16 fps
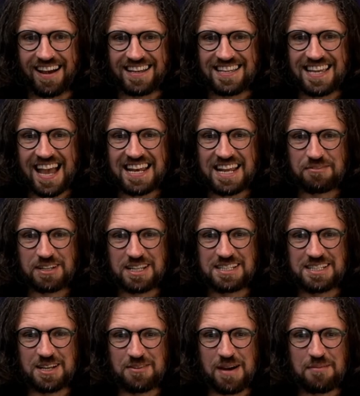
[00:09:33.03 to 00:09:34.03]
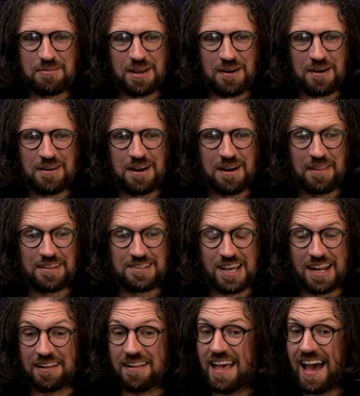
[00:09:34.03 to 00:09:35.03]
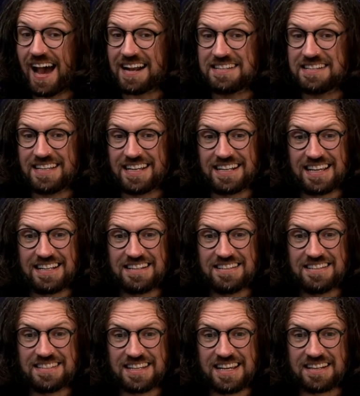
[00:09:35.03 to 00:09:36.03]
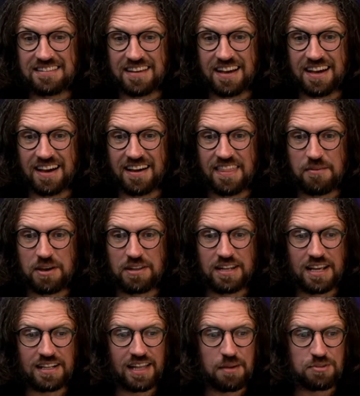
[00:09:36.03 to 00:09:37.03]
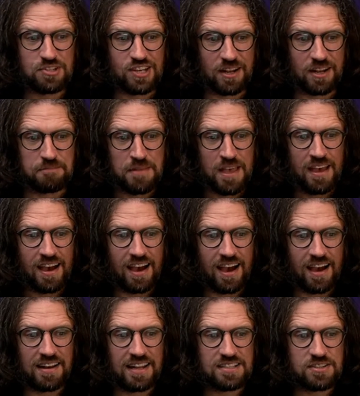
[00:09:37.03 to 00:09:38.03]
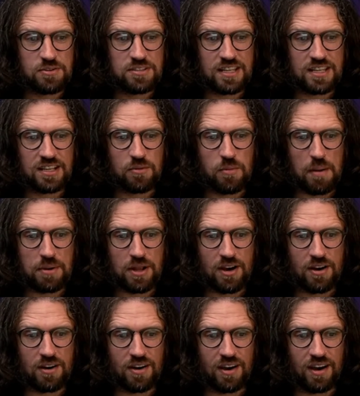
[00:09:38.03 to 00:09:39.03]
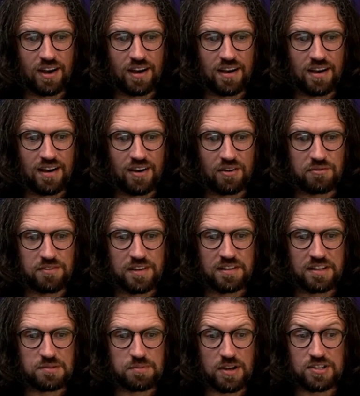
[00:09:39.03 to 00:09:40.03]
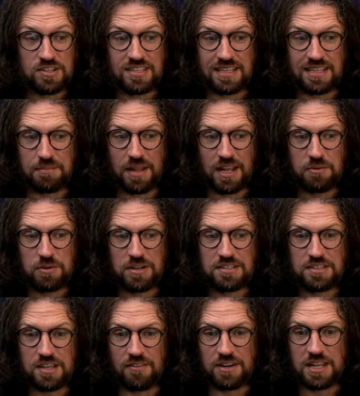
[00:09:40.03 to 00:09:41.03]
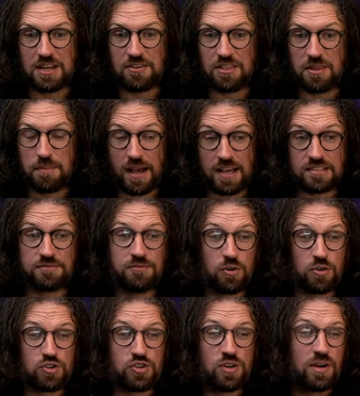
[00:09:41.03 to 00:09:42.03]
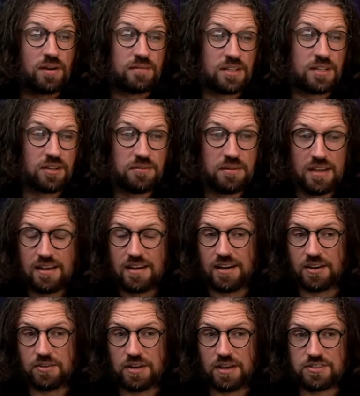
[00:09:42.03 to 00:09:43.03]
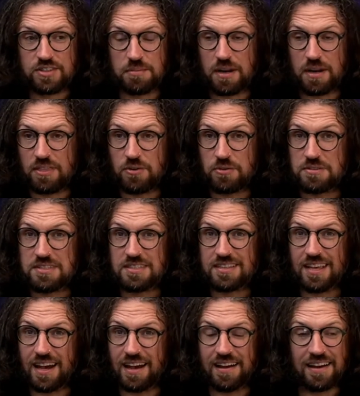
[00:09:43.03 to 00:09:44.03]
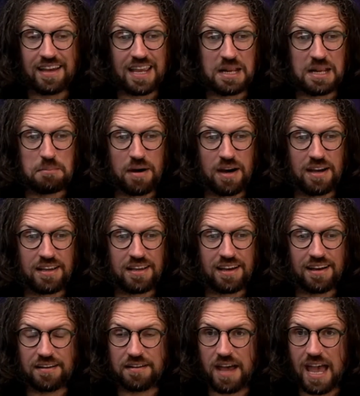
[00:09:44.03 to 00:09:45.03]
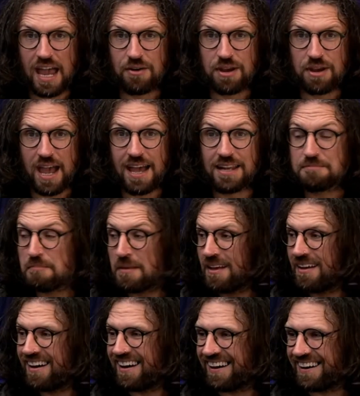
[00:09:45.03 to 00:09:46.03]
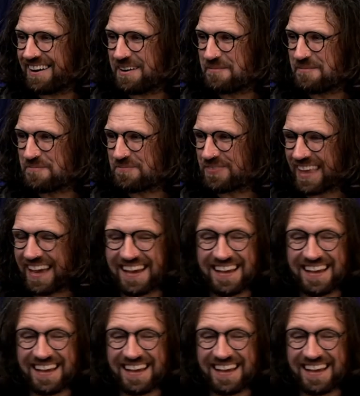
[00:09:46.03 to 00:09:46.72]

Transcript: Yeah, Nick released a webinar on another channel. I did indeed. There we go, Lick Library channel. Nick's hosting a webinar on feel and expression similar to what he's covered here in the past, for sure. You know, I only have so many thoughts in my hairy head. And